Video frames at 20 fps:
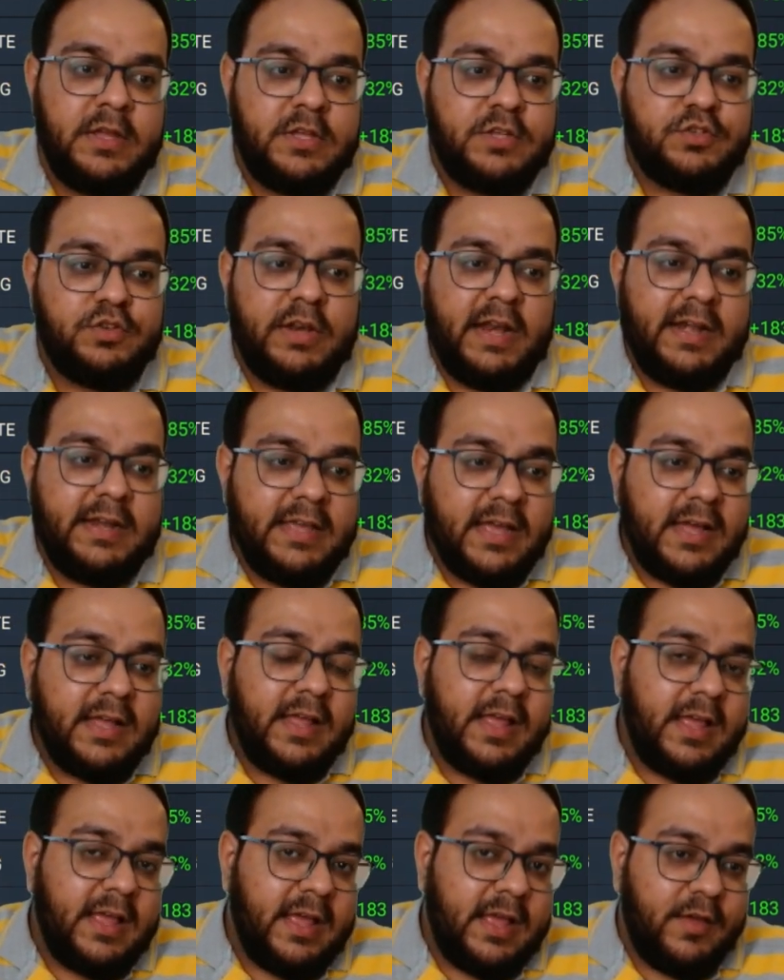So Lydia,
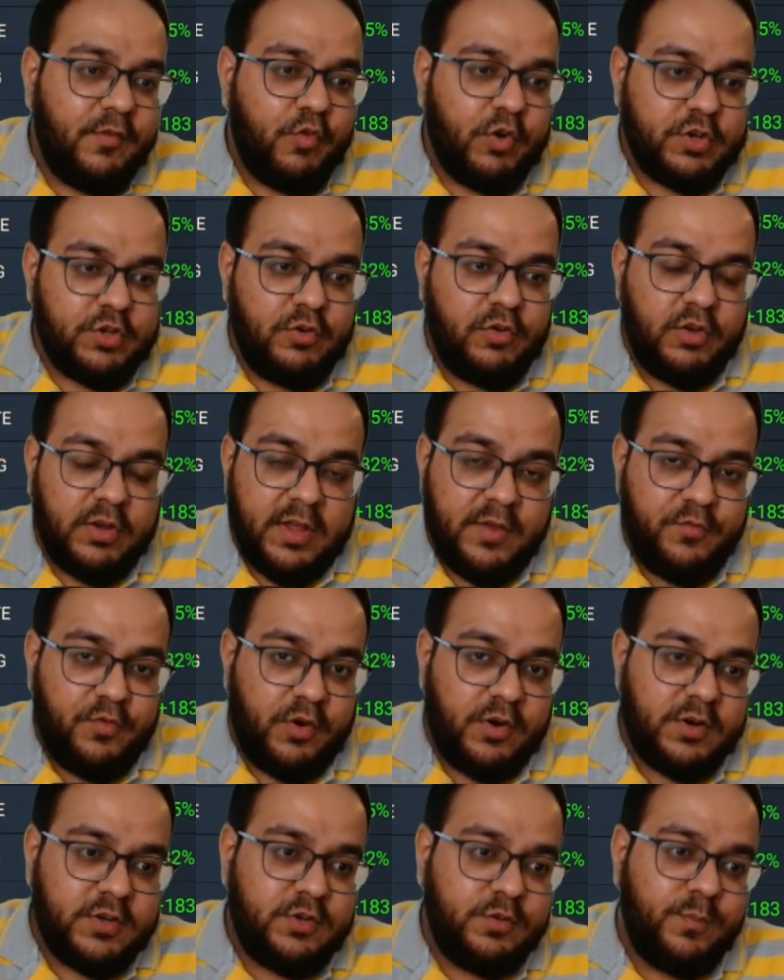what you're looking
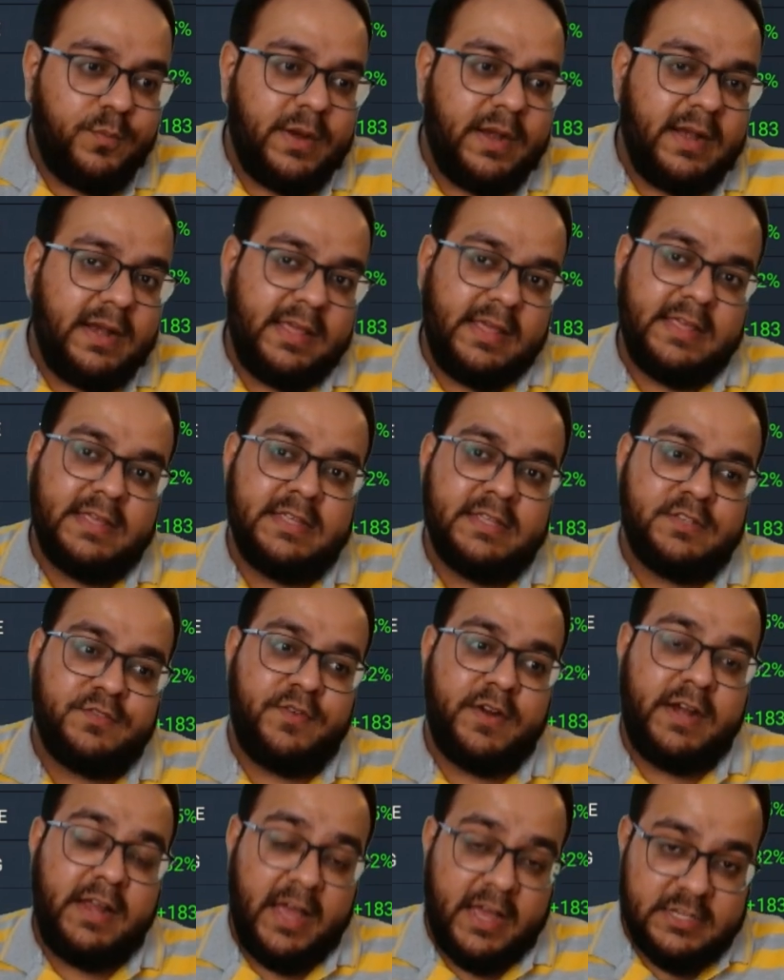for to build is
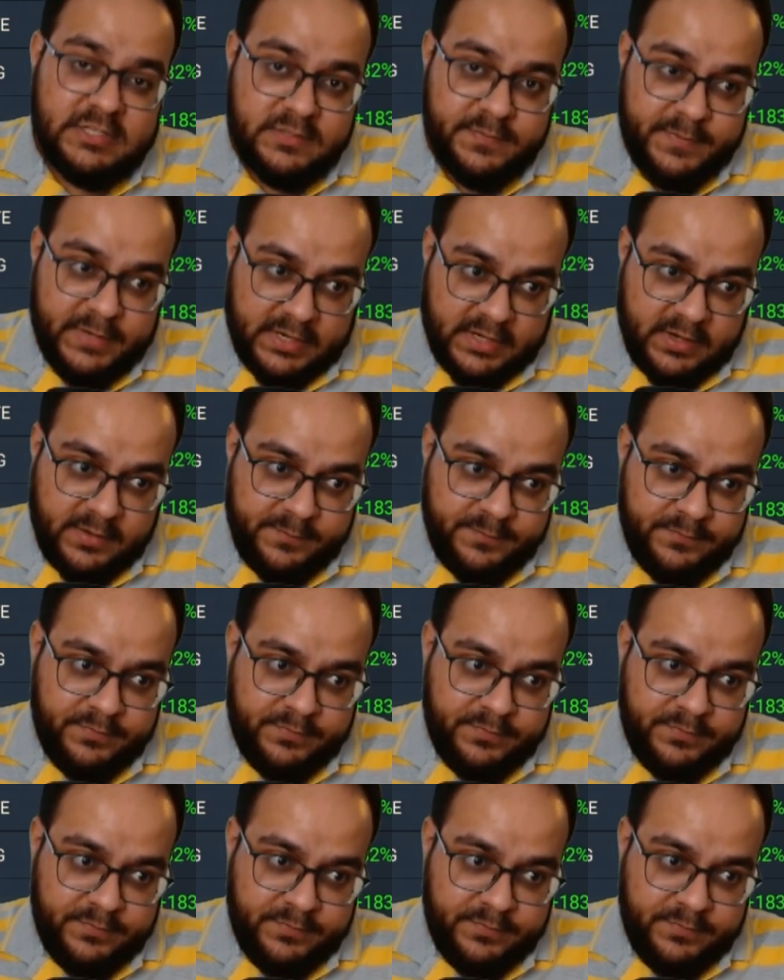very high speed